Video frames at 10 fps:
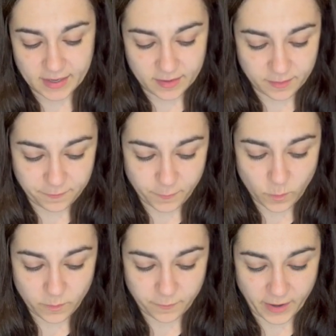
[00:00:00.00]
The
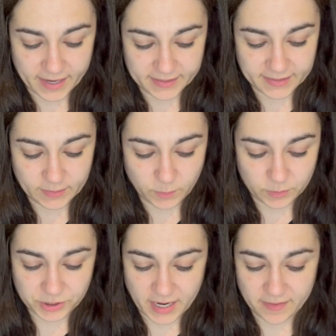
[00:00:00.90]
4 friends will
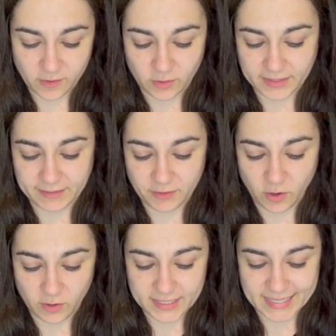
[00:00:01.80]
share the costs of the
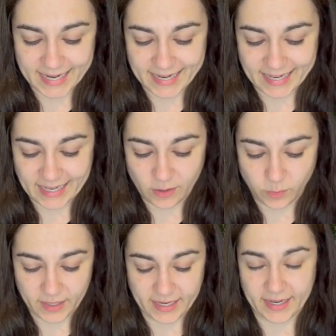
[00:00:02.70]
holiday
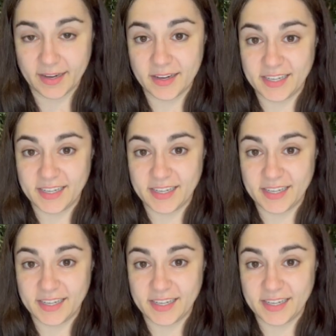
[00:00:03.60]
equally.